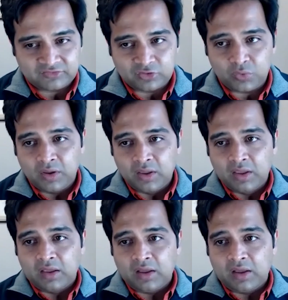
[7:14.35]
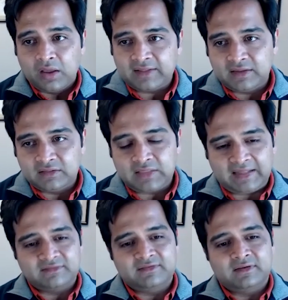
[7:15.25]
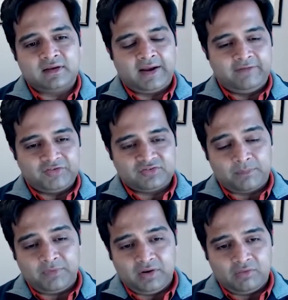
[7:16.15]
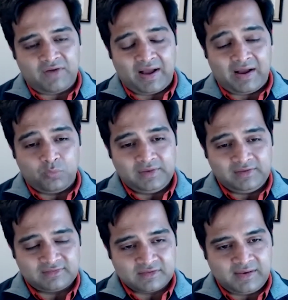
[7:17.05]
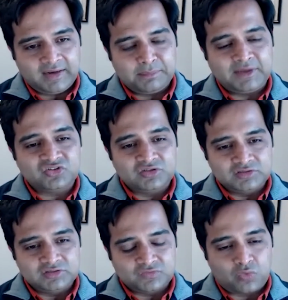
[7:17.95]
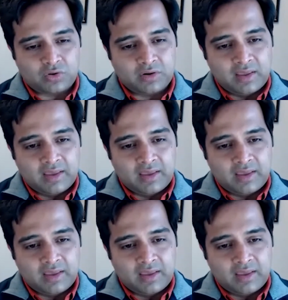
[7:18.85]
So I think that's a kind of a summary of how we select patients for